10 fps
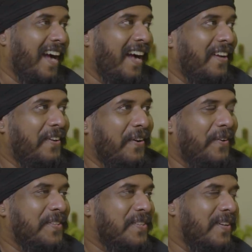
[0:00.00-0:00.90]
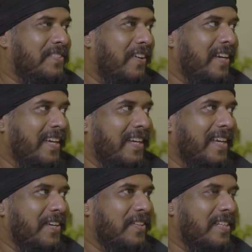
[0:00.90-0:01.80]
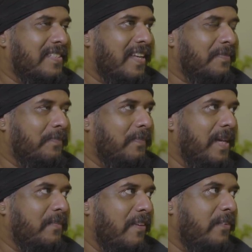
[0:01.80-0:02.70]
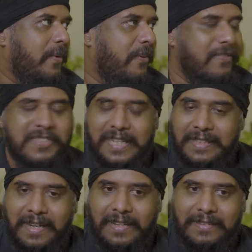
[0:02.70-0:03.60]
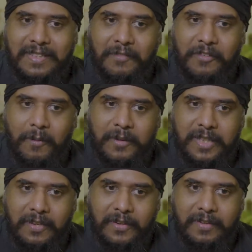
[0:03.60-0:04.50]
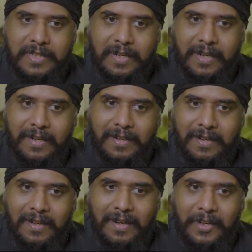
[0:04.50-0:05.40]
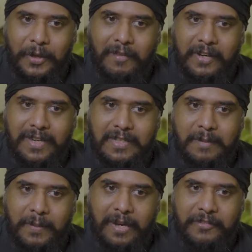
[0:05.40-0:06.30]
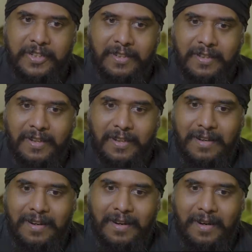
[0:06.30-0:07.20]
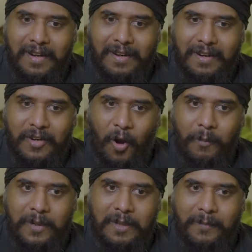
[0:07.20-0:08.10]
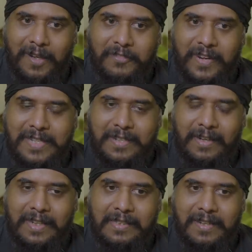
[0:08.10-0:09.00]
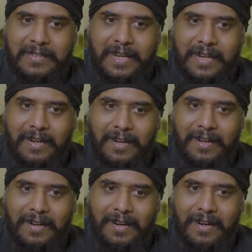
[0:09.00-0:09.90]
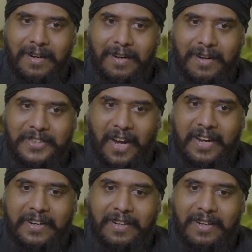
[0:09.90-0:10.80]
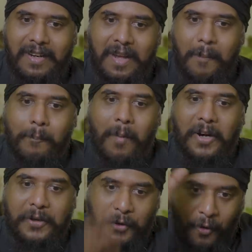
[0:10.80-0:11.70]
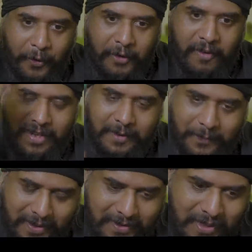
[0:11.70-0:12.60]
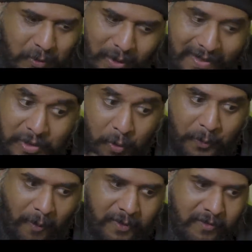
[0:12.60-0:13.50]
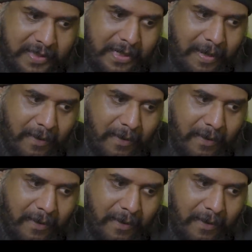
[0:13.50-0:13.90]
No. So it's funny. Like, no, that's that meme. Everybody would have seen that in some form or the other. It's like you have a nicely paved cobbled pathway, and suddenly there is like a diagonal mud road where the person is. There's no problem with that.